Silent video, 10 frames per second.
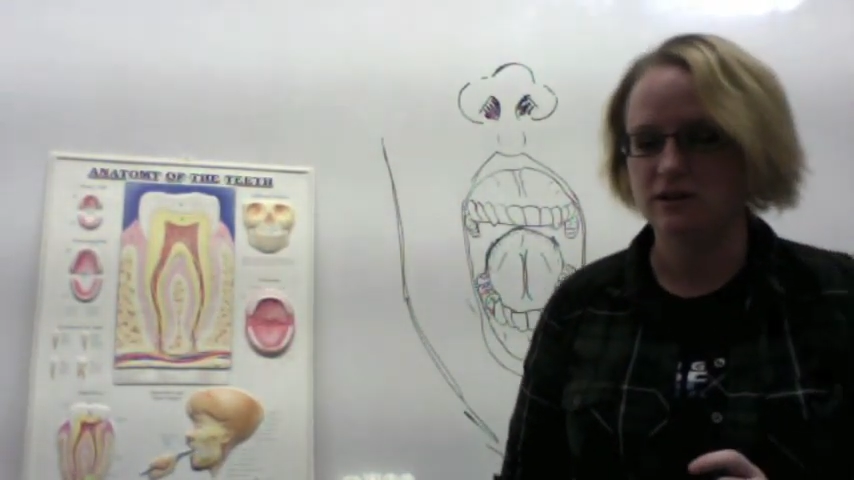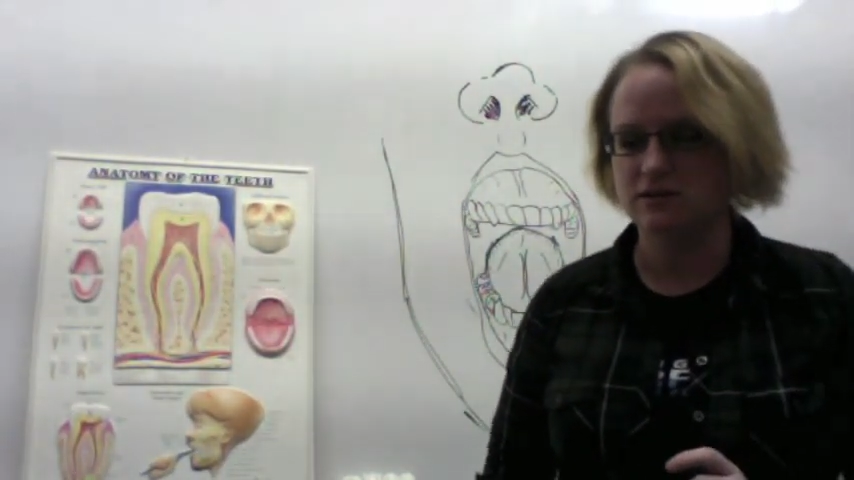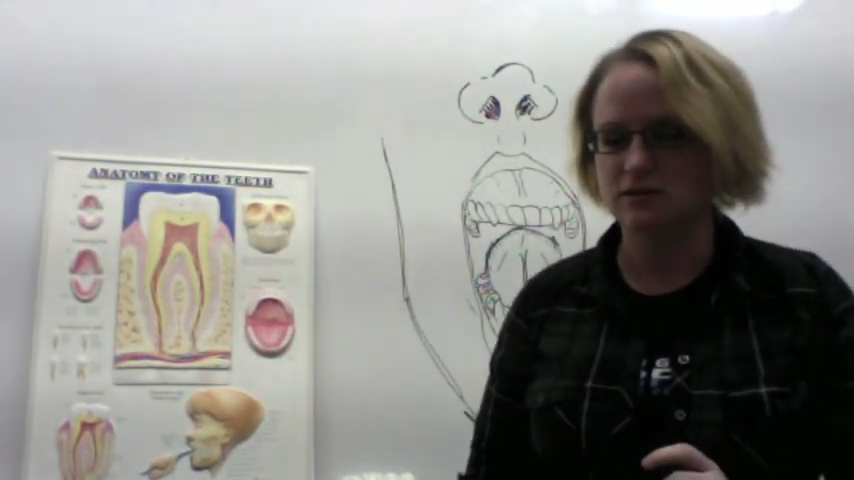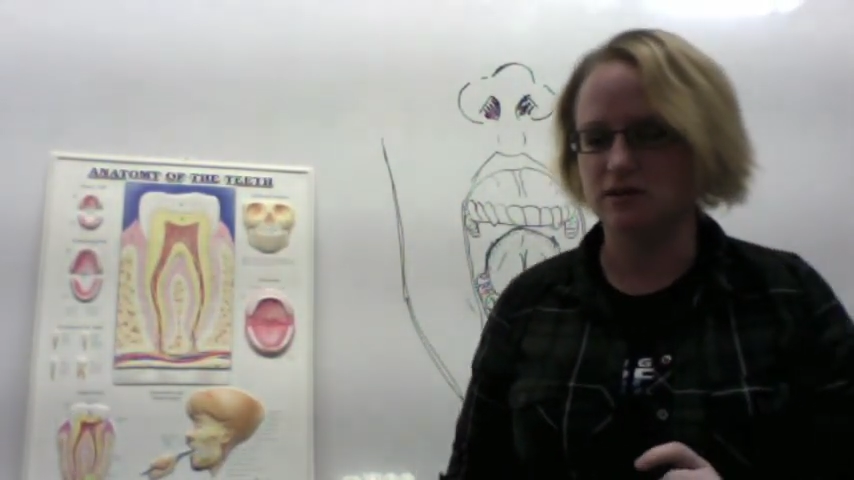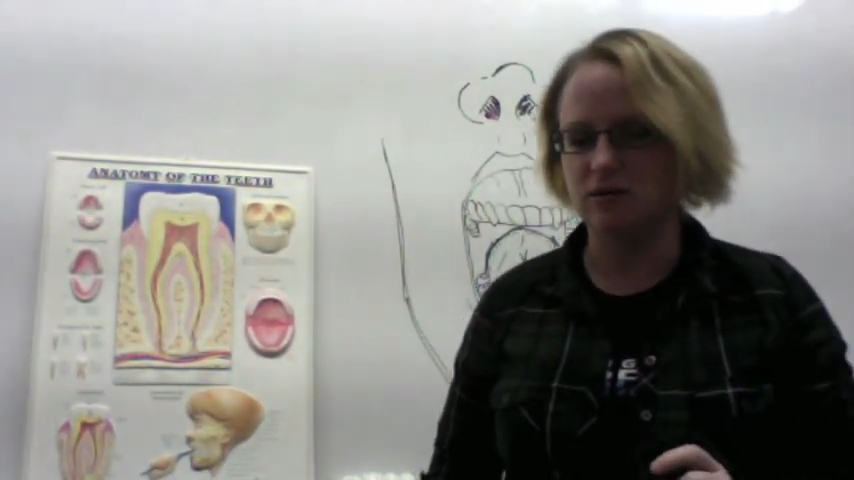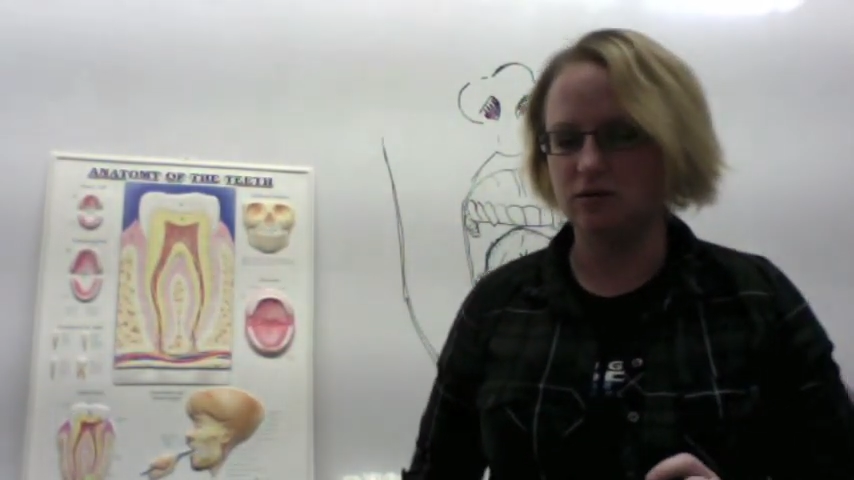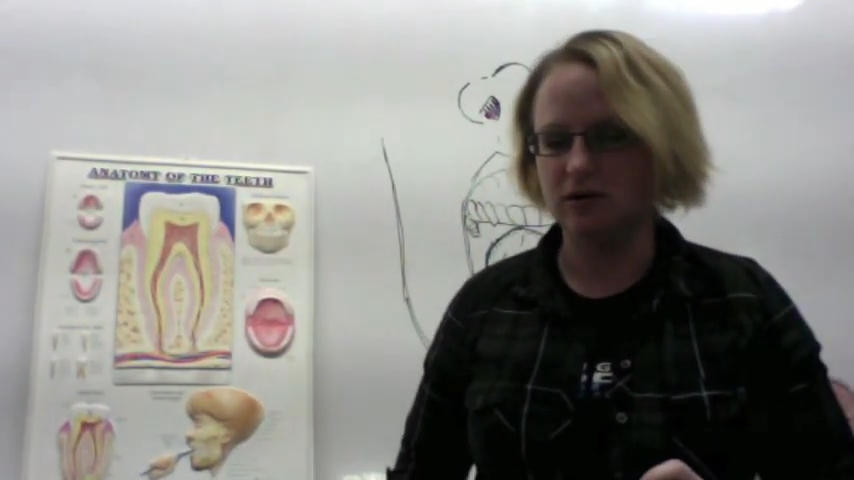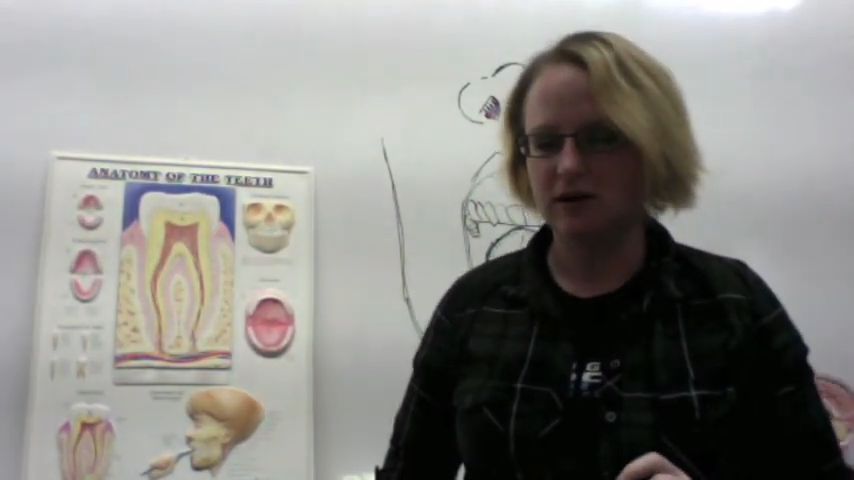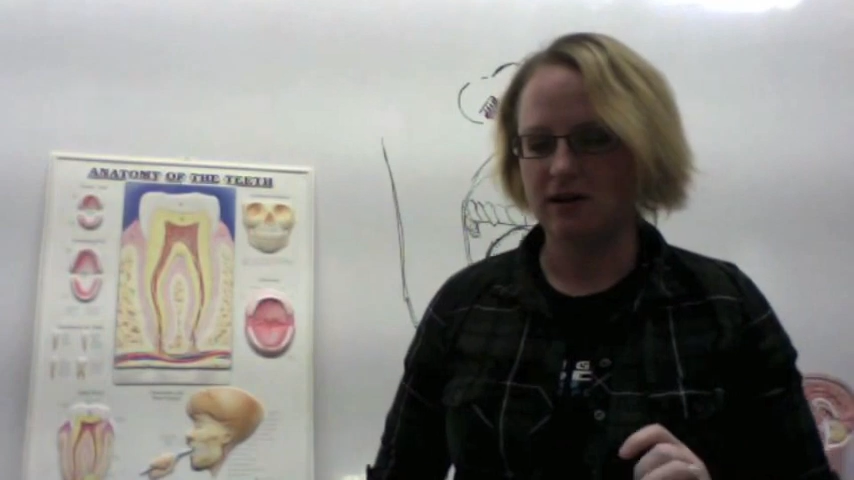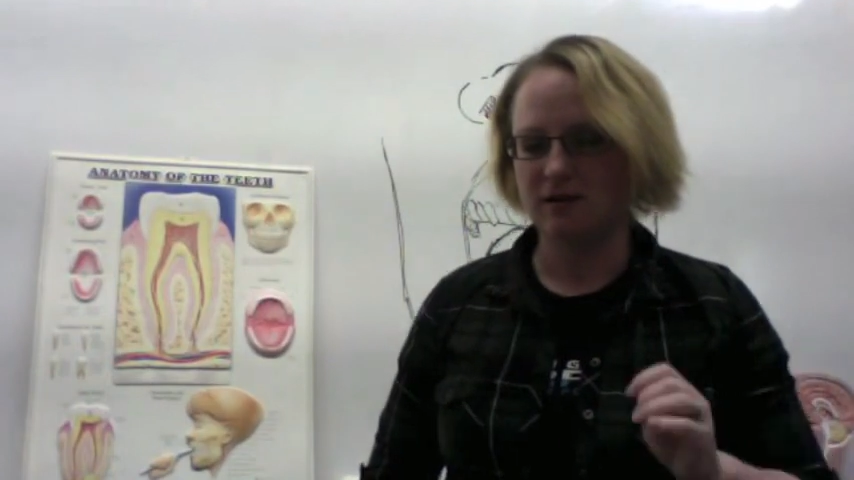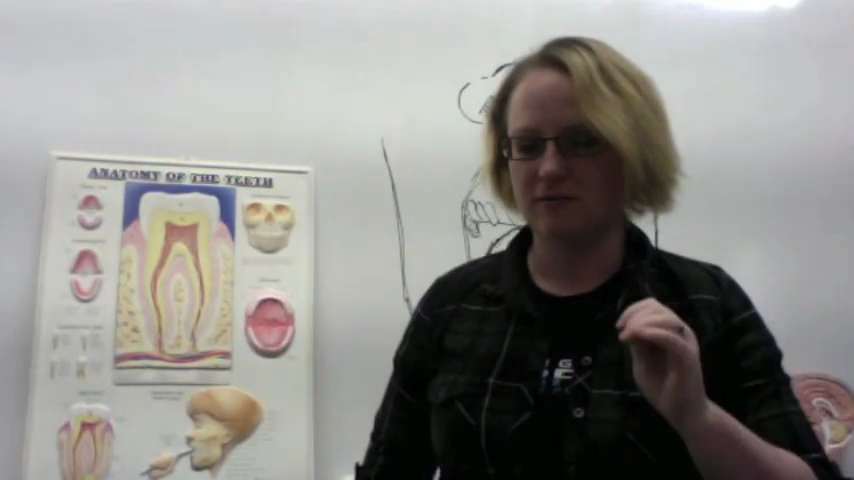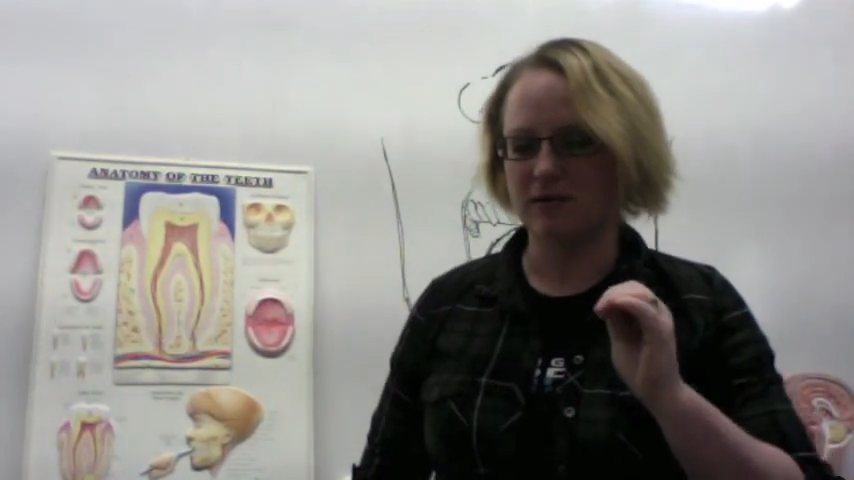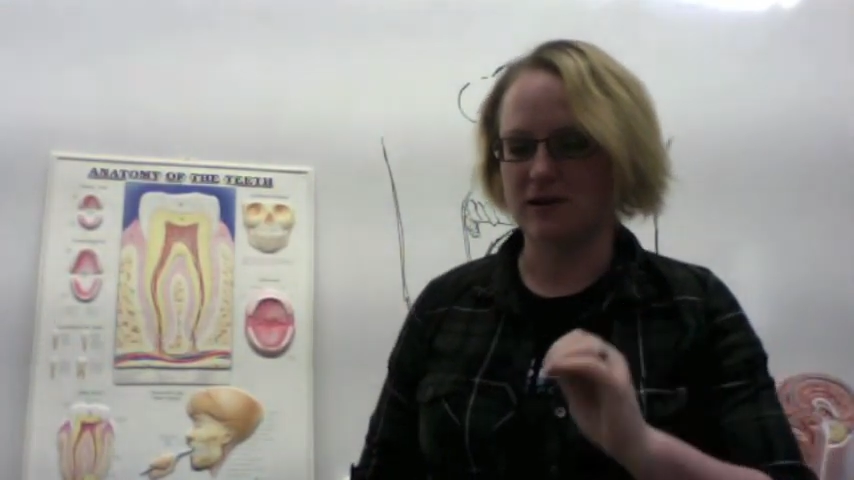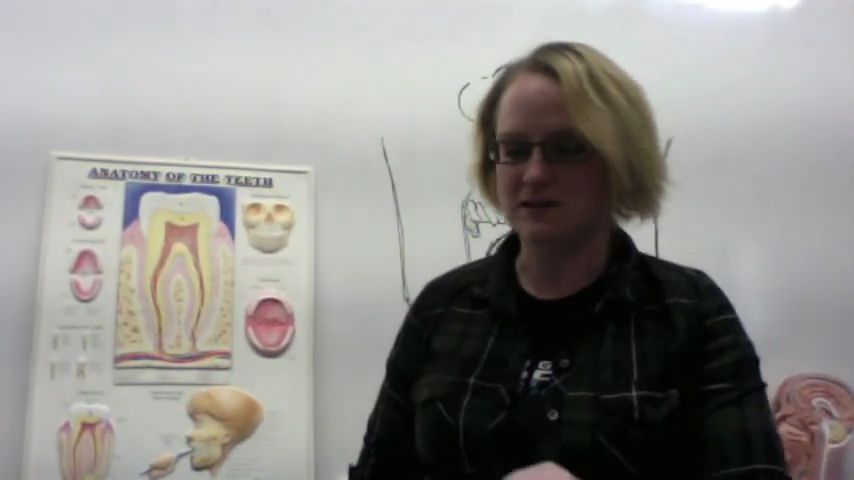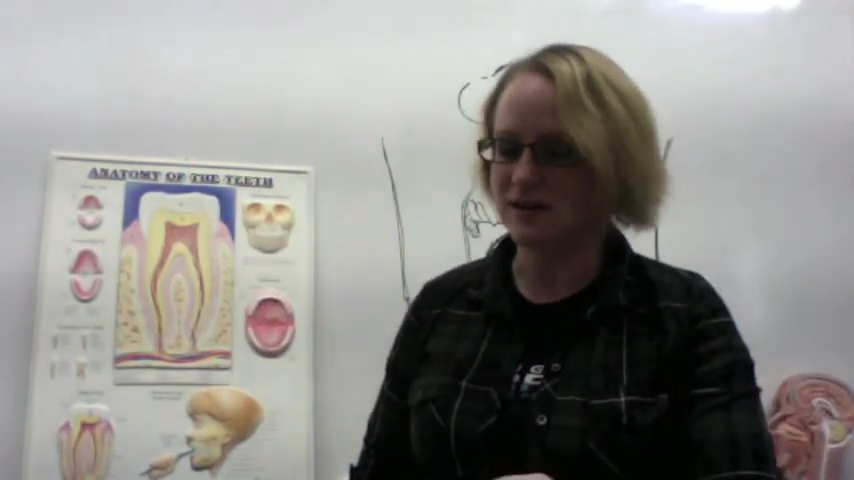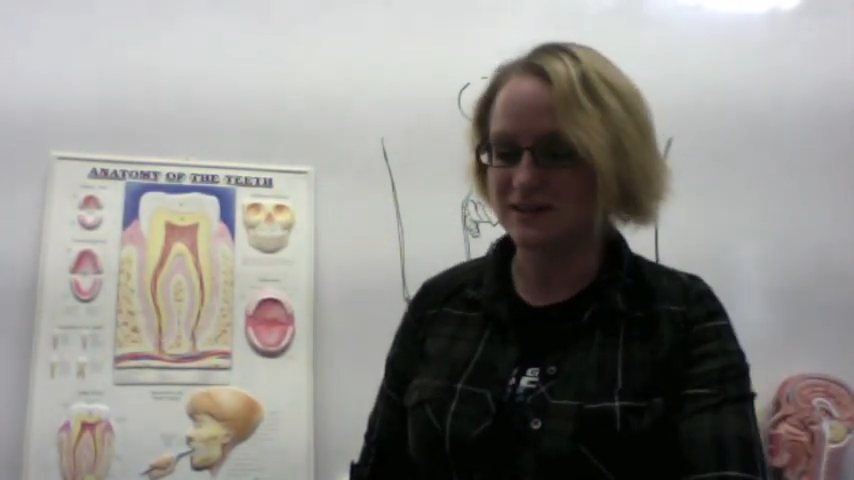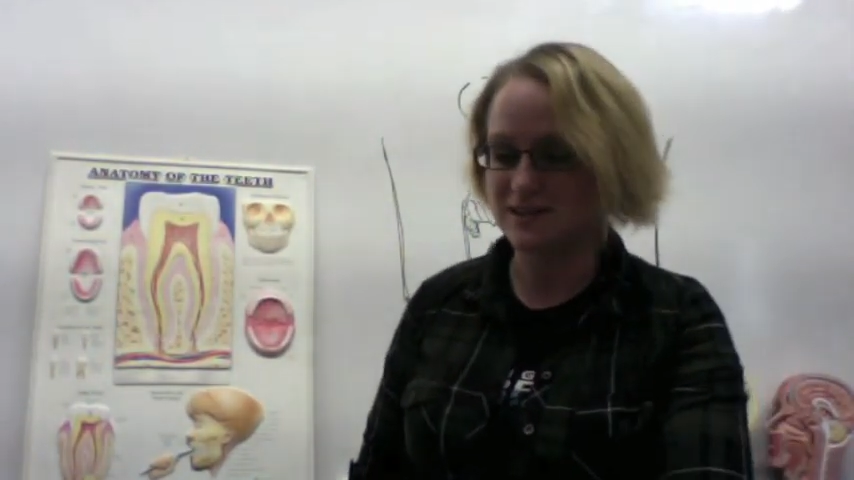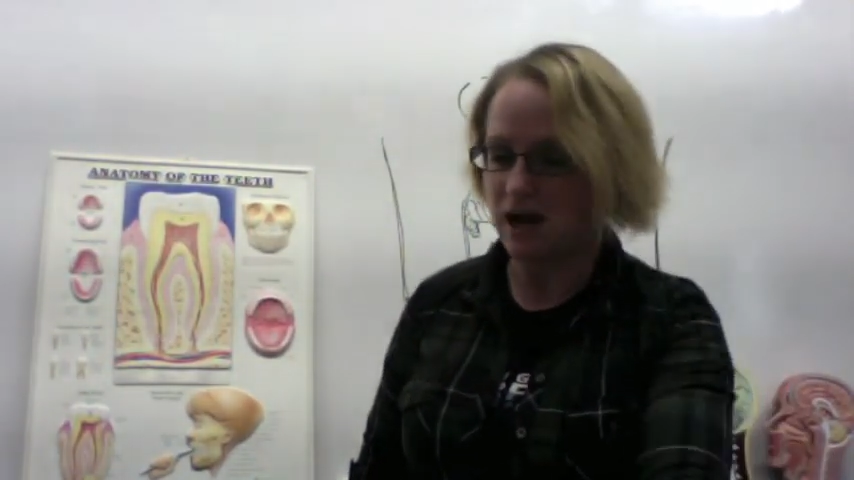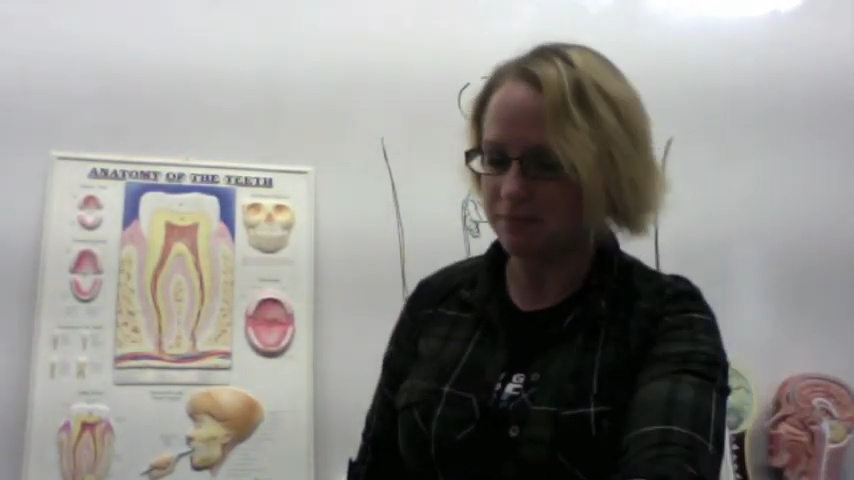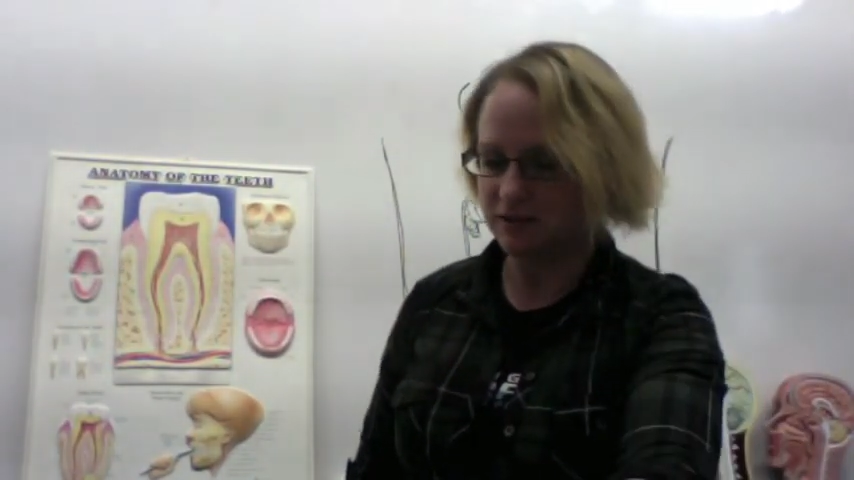So we're going to start at the
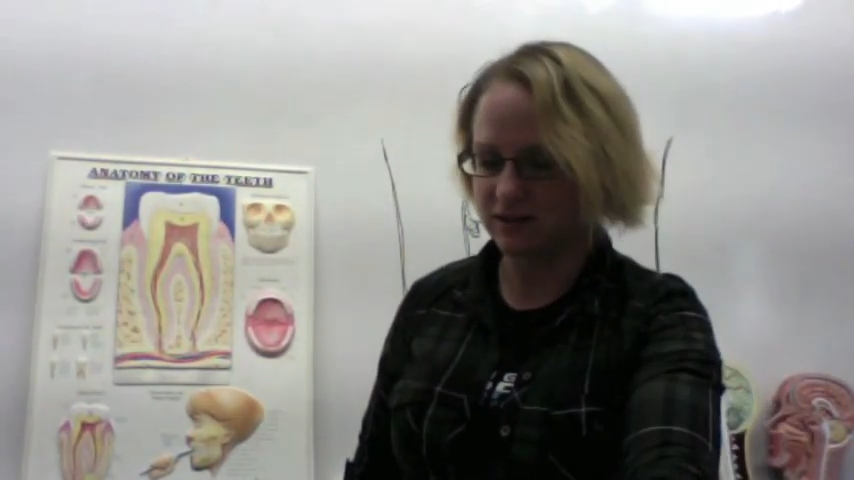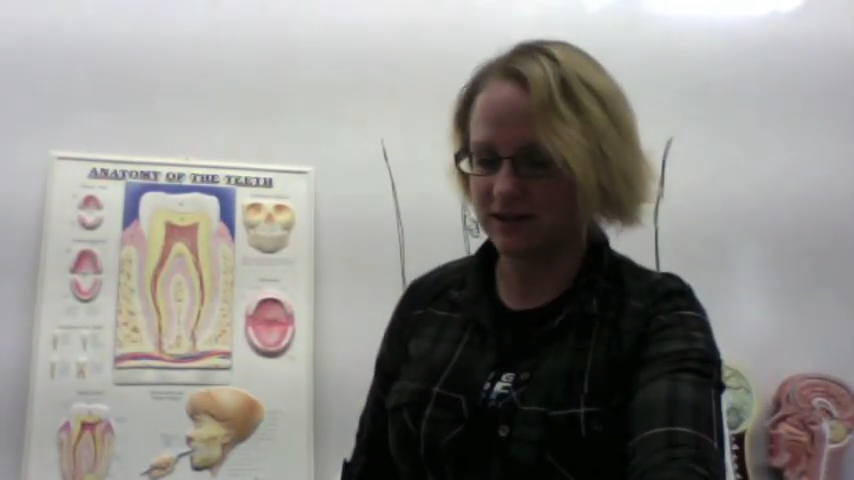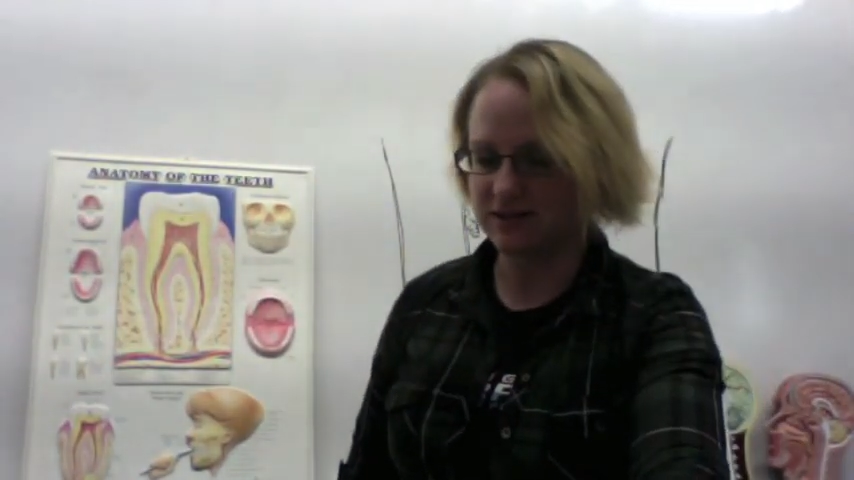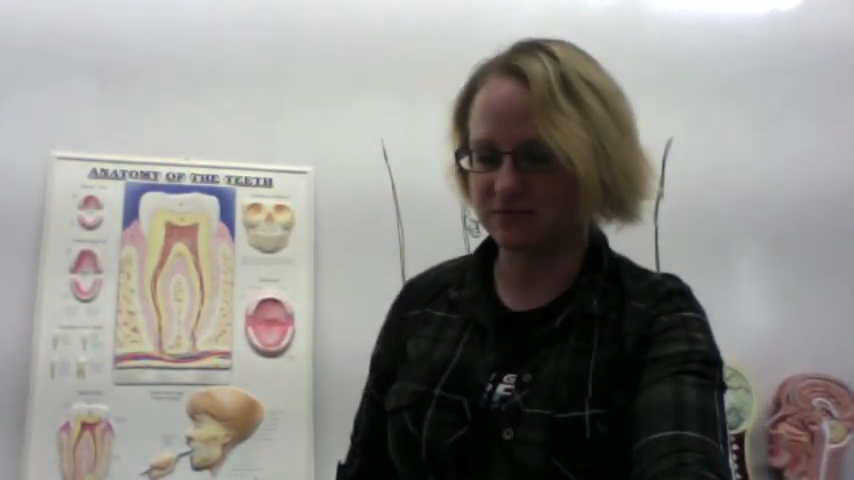top of the list,